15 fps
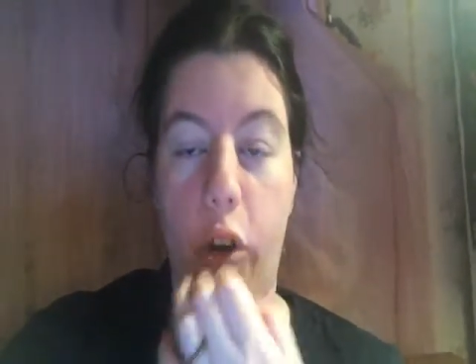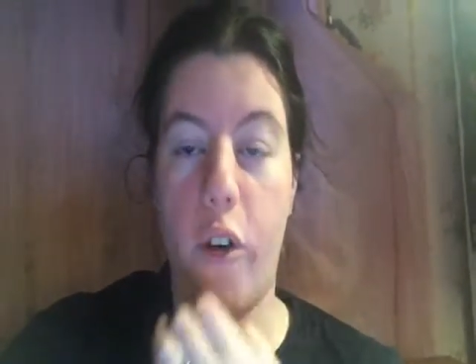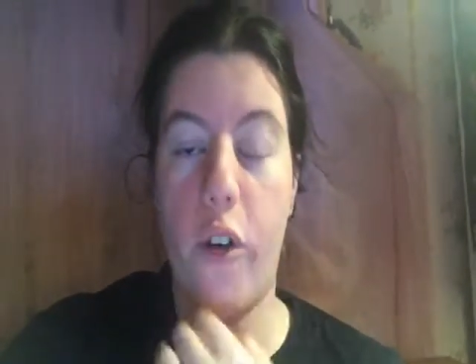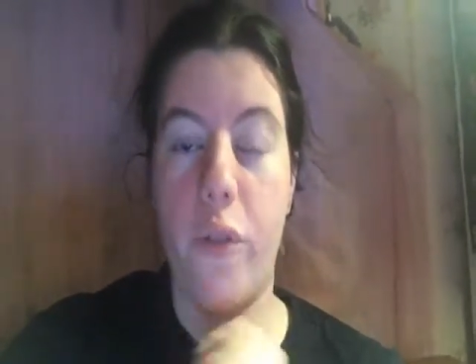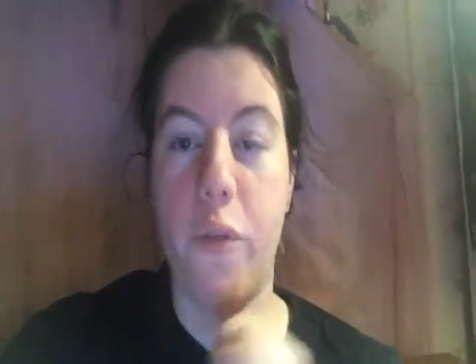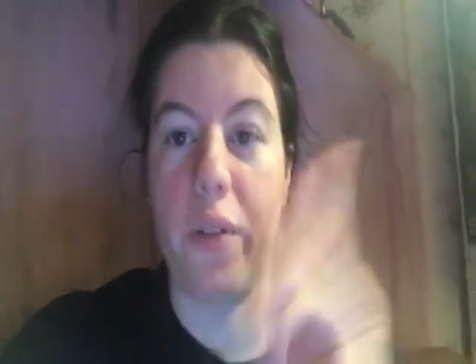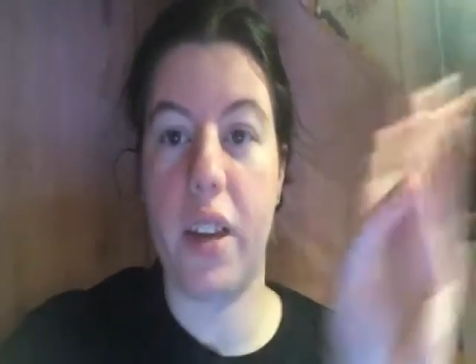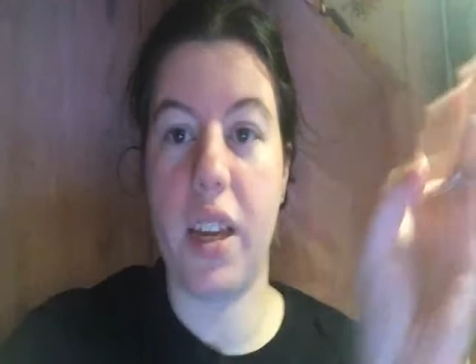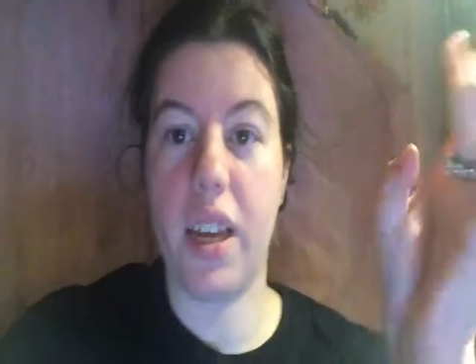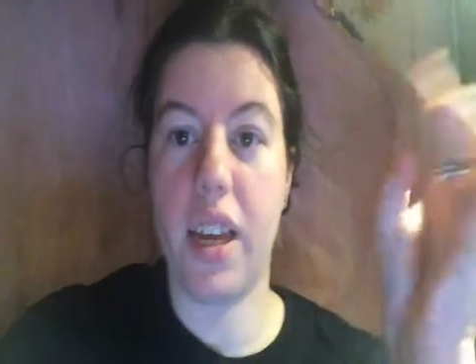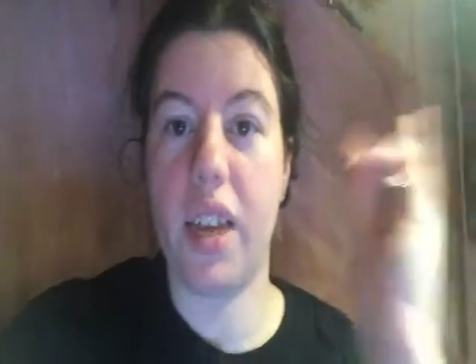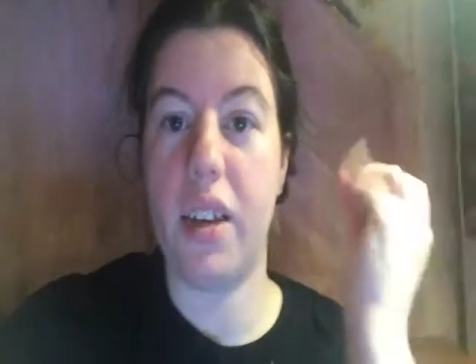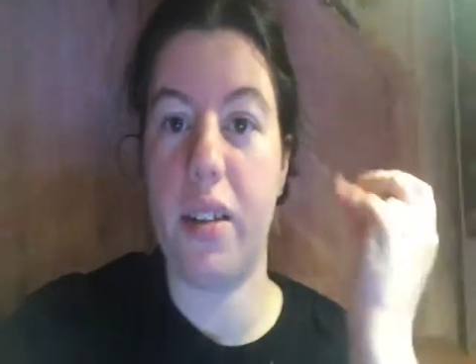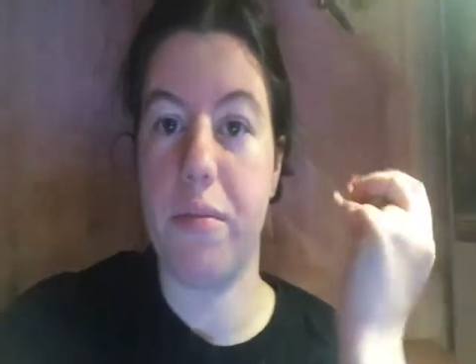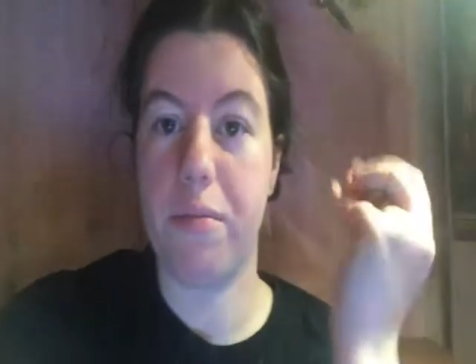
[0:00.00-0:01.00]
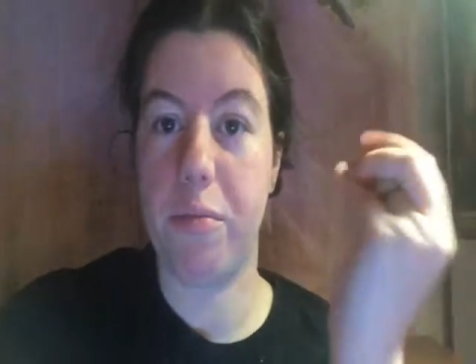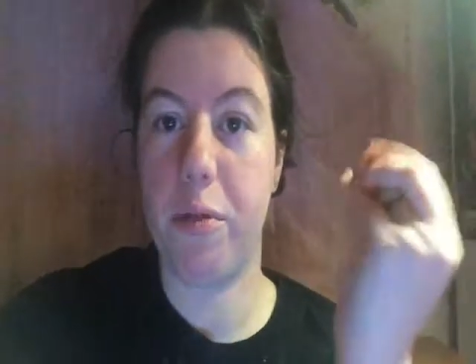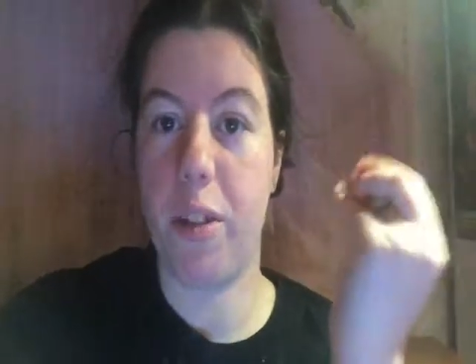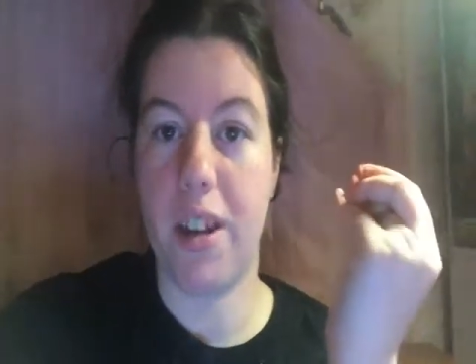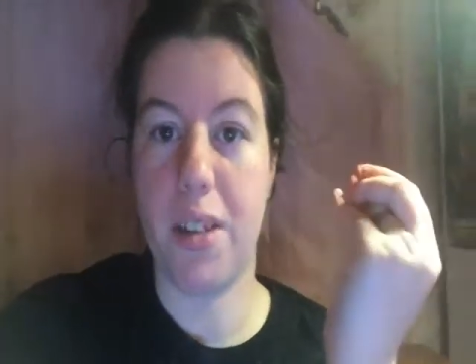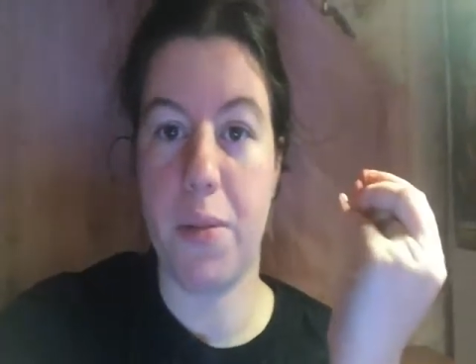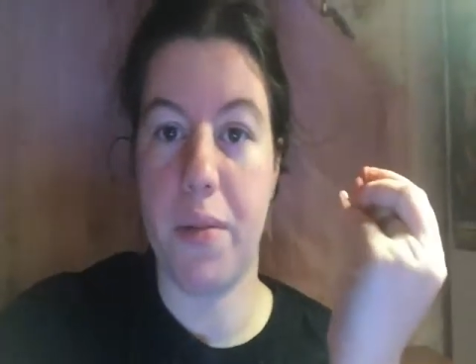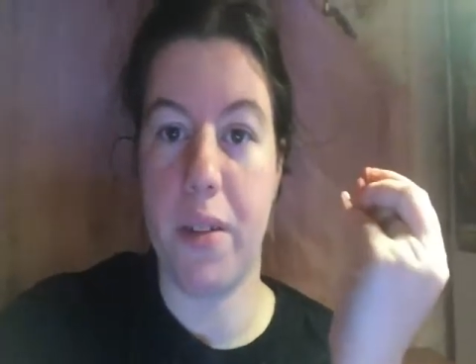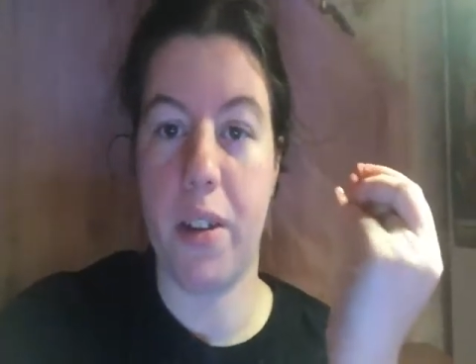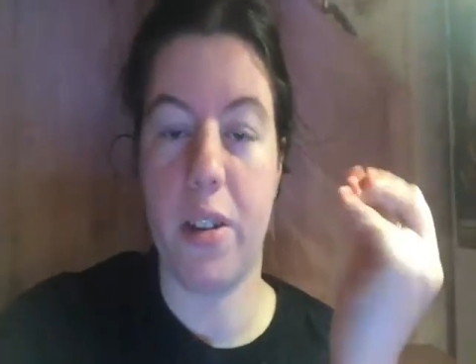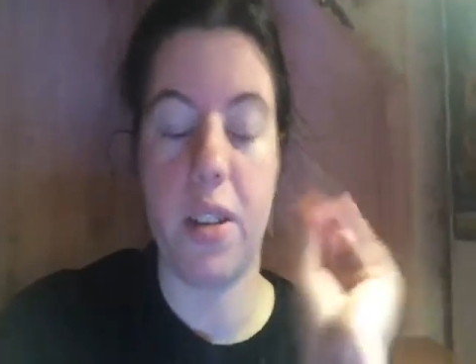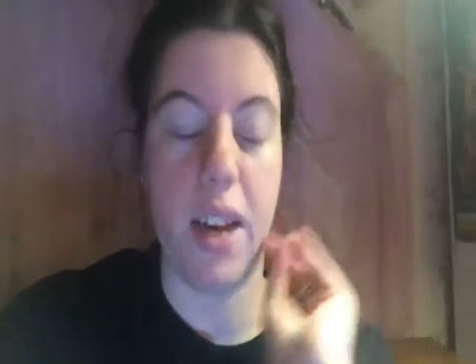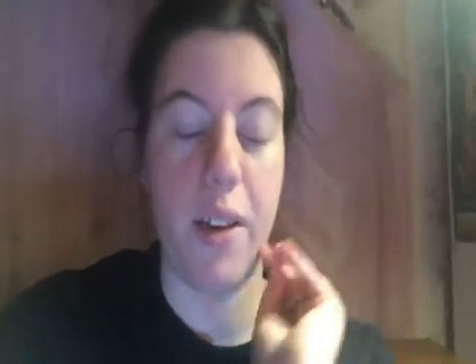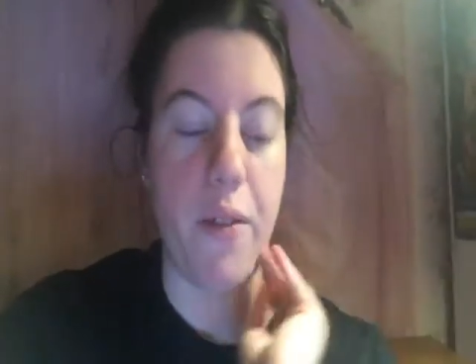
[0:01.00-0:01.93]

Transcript: Hopefully, cross my fingers,